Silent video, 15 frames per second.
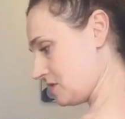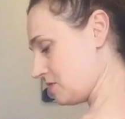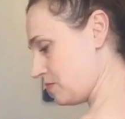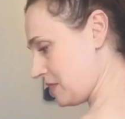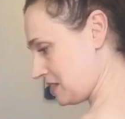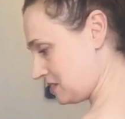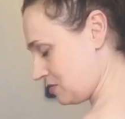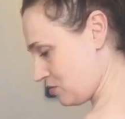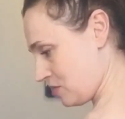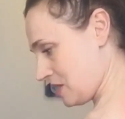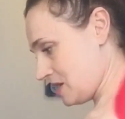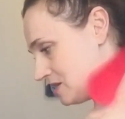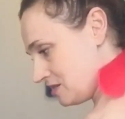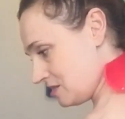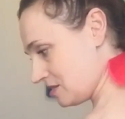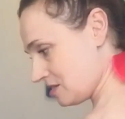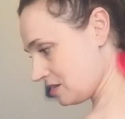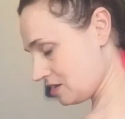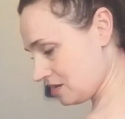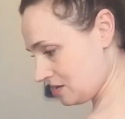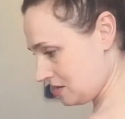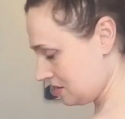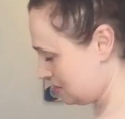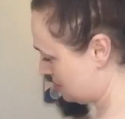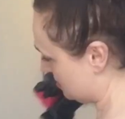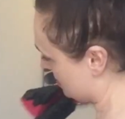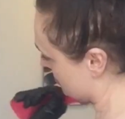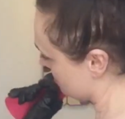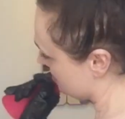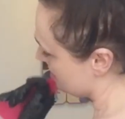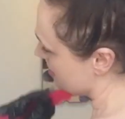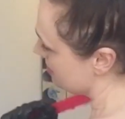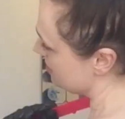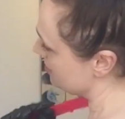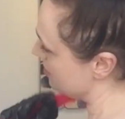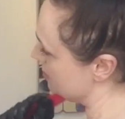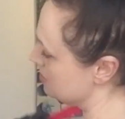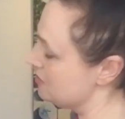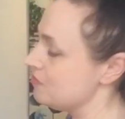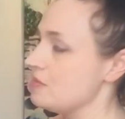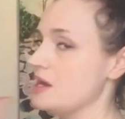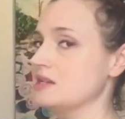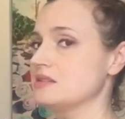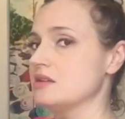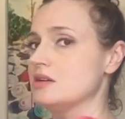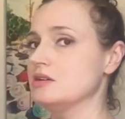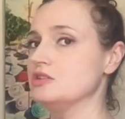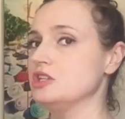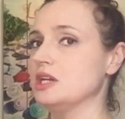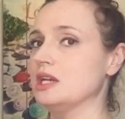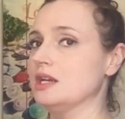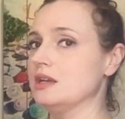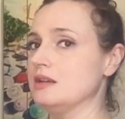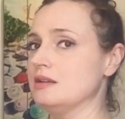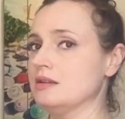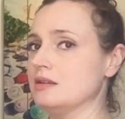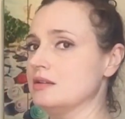Better way to kind of massage it in.